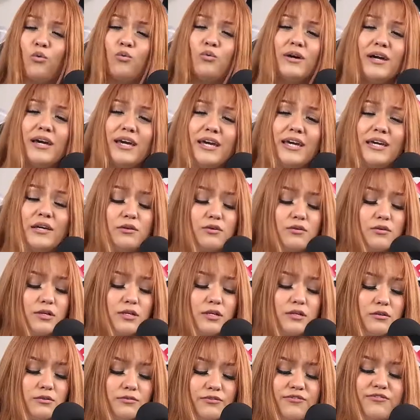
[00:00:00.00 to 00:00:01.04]
We
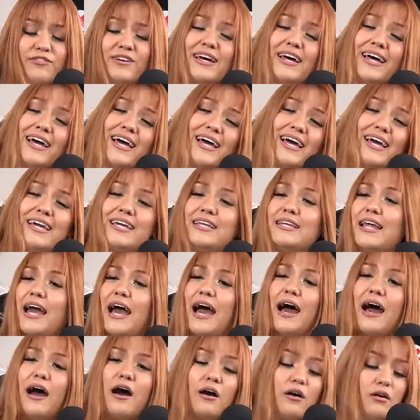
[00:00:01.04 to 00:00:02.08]
will find
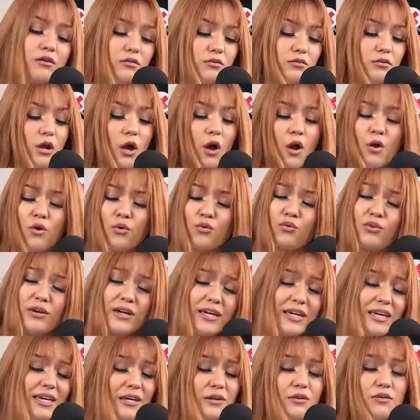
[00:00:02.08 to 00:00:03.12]
out.
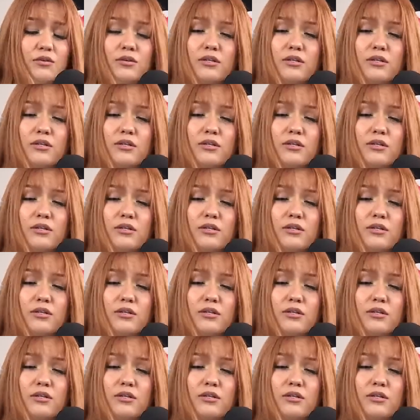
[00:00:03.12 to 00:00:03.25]
We